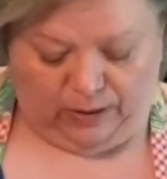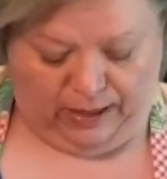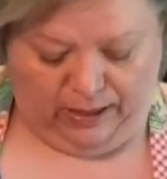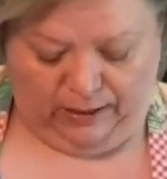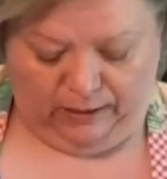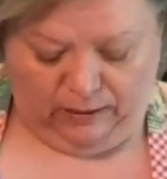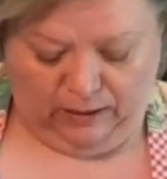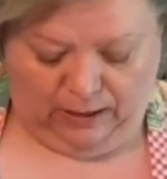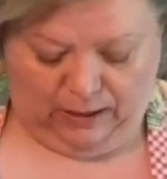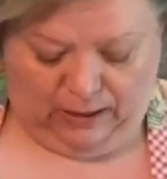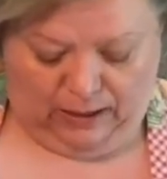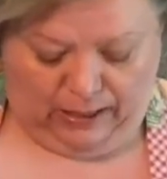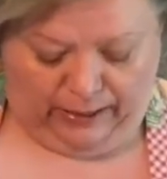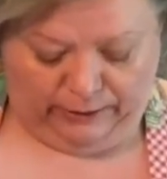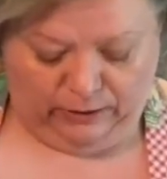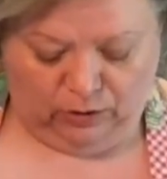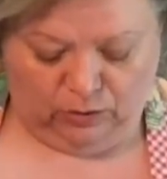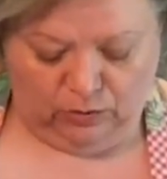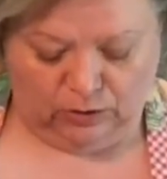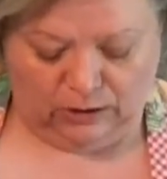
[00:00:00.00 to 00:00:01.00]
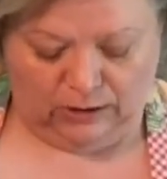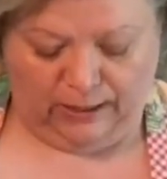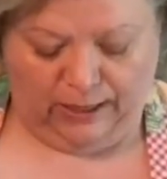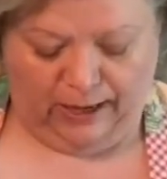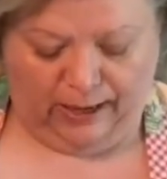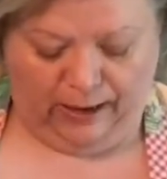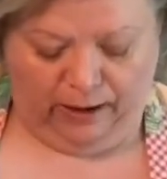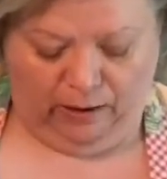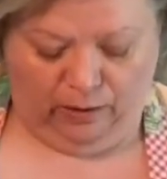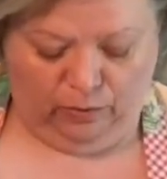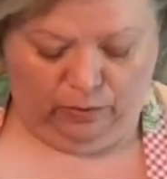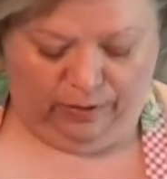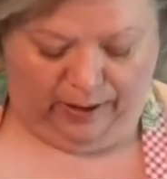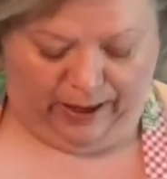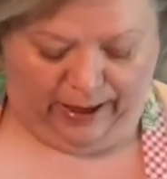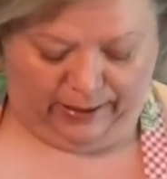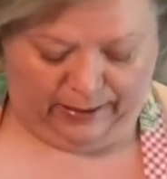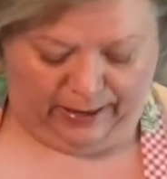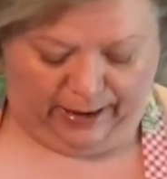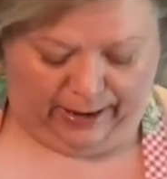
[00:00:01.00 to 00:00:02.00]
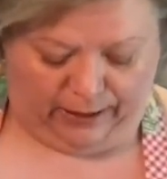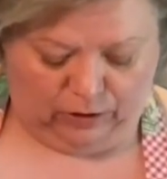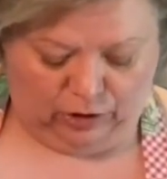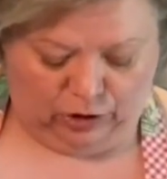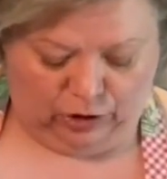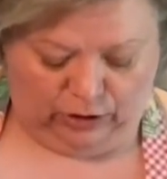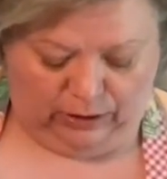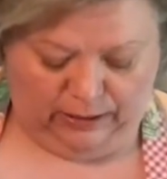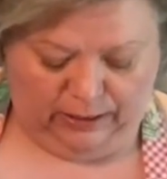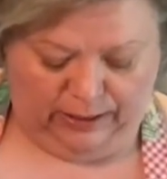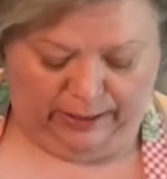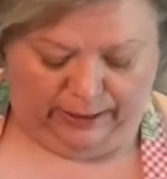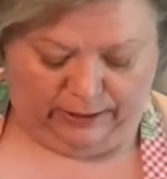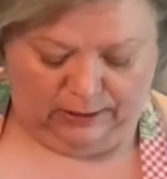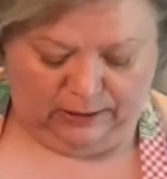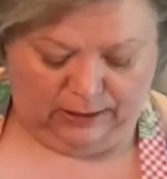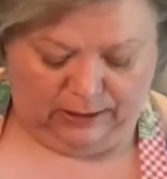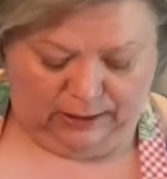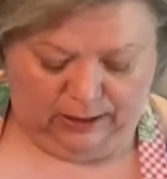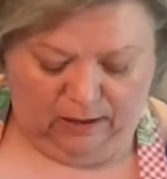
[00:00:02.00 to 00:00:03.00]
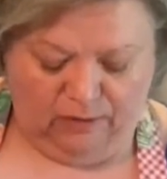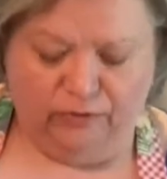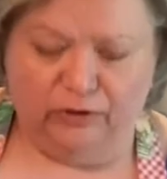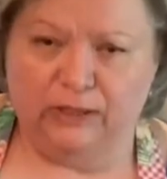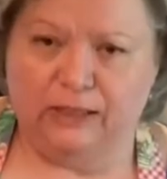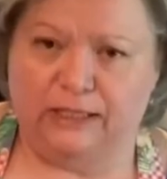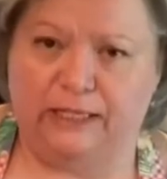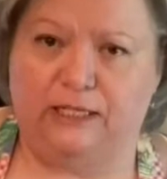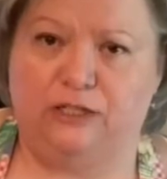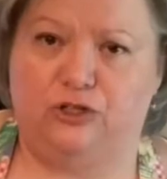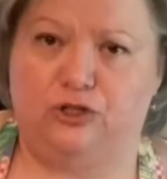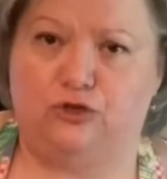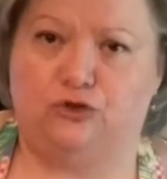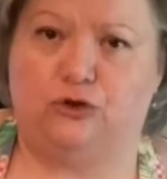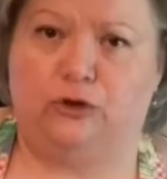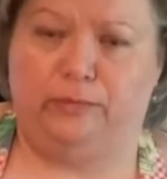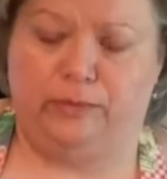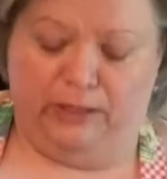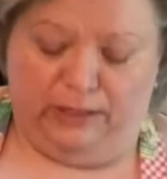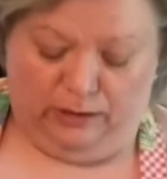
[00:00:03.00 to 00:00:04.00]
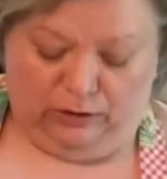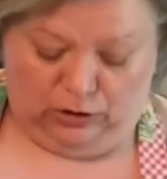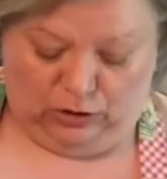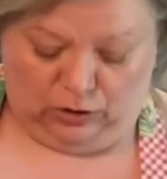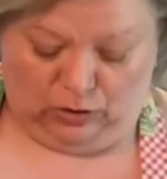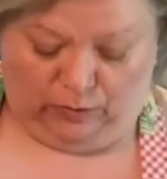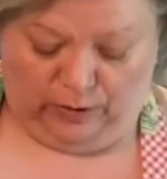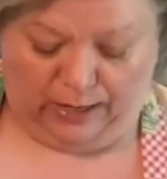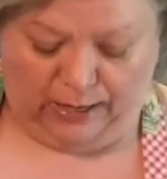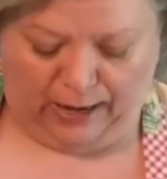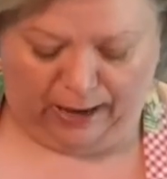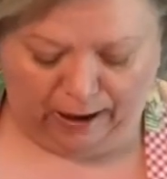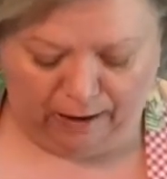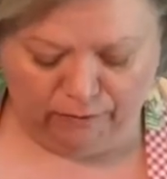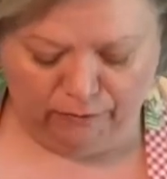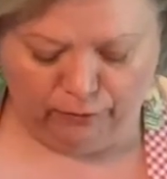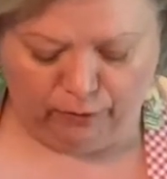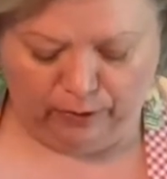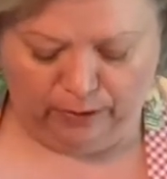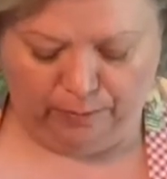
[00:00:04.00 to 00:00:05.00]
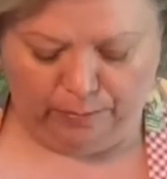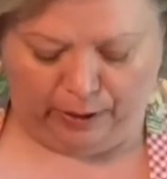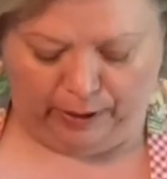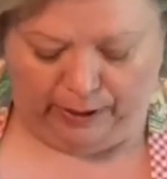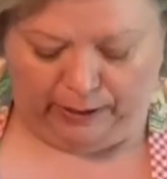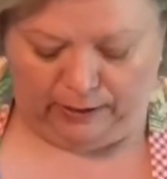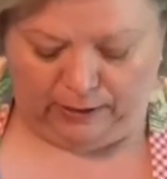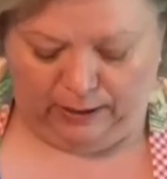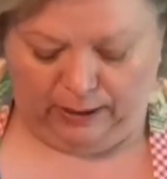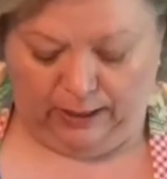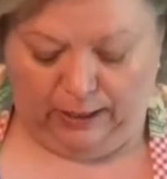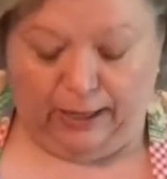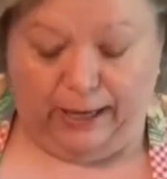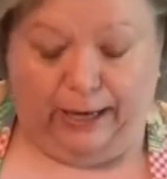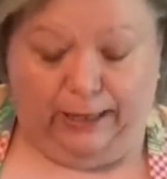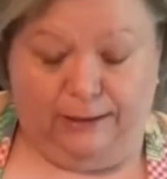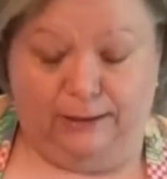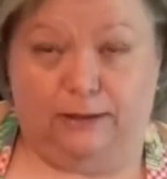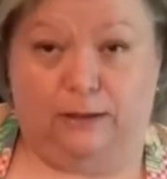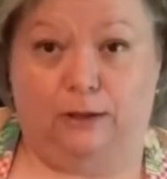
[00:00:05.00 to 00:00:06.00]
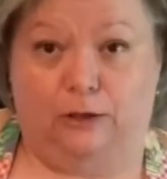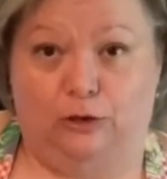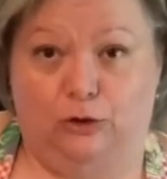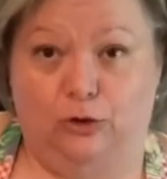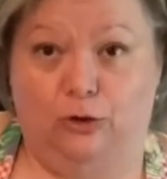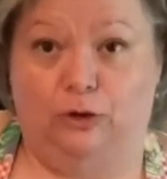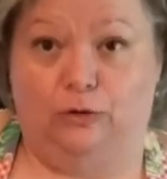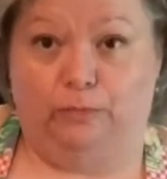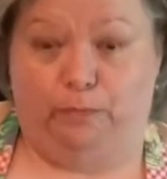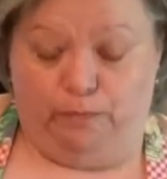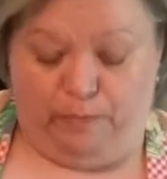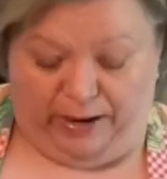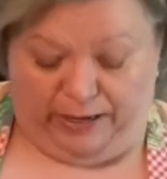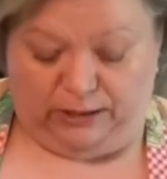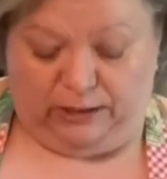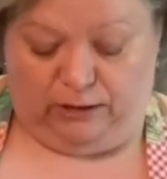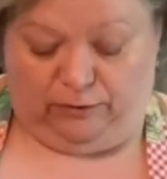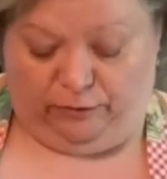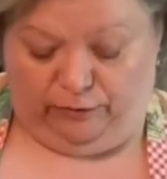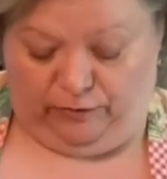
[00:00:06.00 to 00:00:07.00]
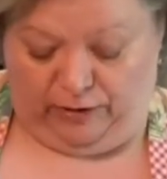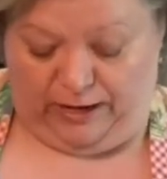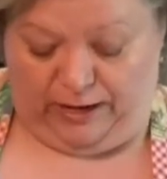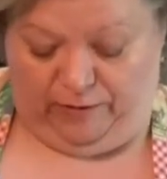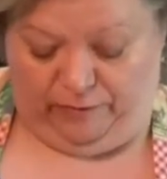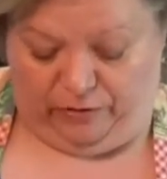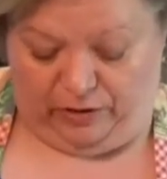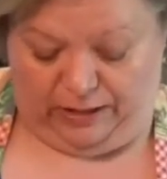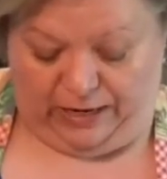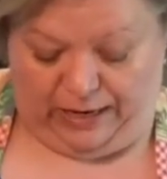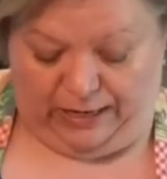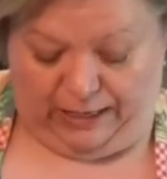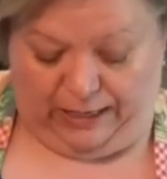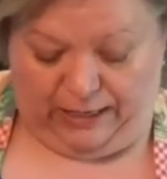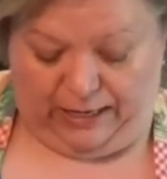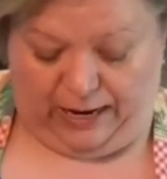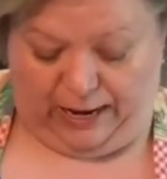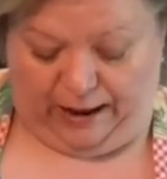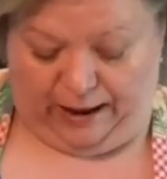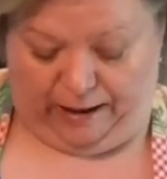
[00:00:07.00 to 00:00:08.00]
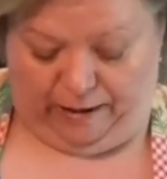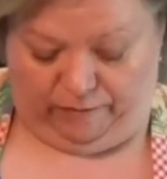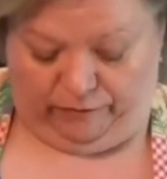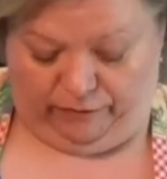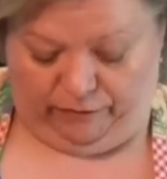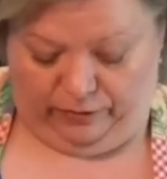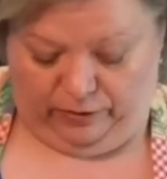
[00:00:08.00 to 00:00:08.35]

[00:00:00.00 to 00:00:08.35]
And I don't see how that actually gets evenly distributed so that every bite has the good, best flavor that it can have.